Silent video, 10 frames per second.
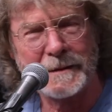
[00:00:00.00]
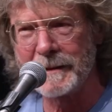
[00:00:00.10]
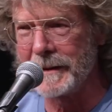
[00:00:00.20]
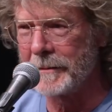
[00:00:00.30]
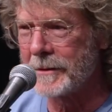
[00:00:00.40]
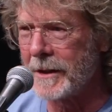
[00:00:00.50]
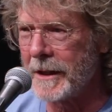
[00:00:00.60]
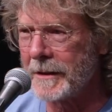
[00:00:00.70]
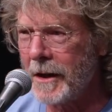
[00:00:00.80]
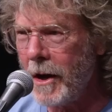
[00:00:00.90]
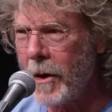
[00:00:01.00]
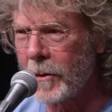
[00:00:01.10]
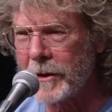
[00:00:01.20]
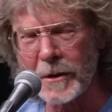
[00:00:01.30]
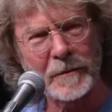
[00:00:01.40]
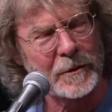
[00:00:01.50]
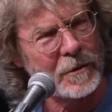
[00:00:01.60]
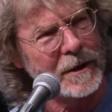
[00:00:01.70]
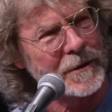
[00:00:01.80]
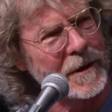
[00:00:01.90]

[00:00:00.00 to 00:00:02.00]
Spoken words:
And it was like, oh, you don't have to dress